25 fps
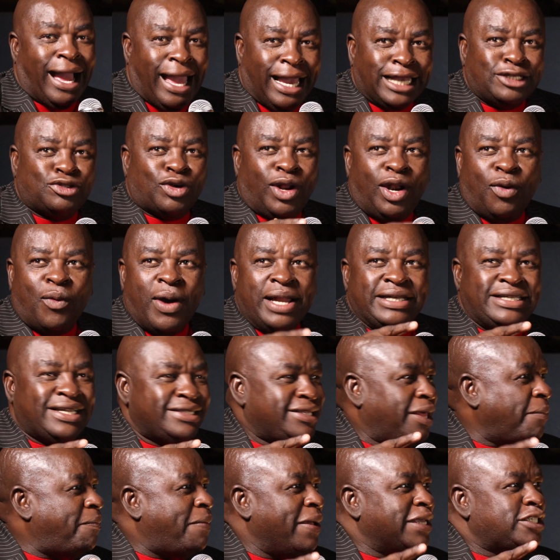I actually
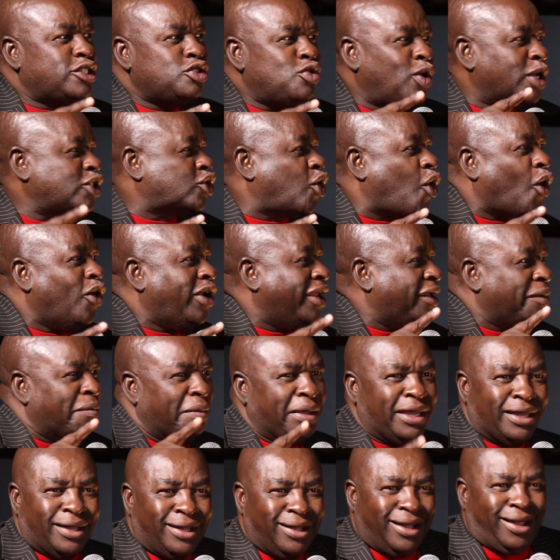wanted the person who was calling
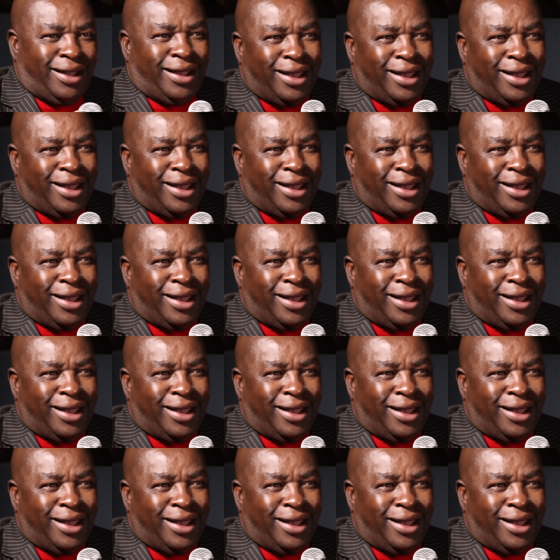me.